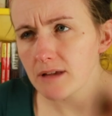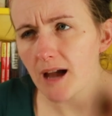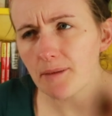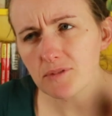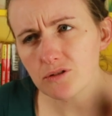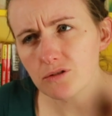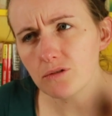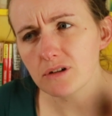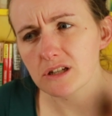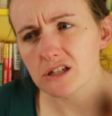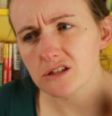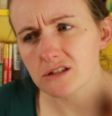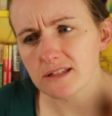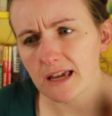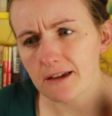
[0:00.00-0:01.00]
I'm with
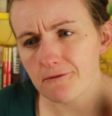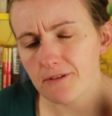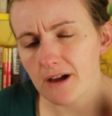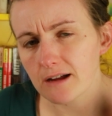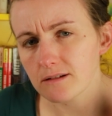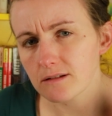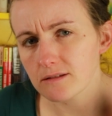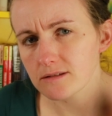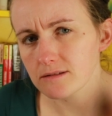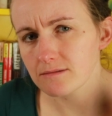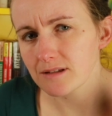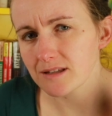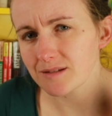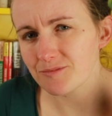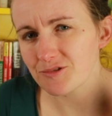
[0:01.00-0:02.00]
Cornish today, in fact, as
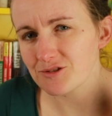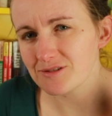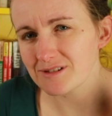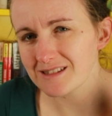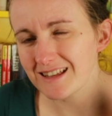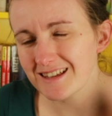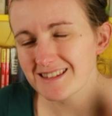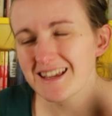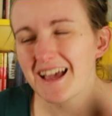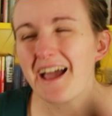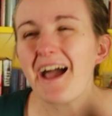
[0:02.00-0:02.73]
I'm recording this.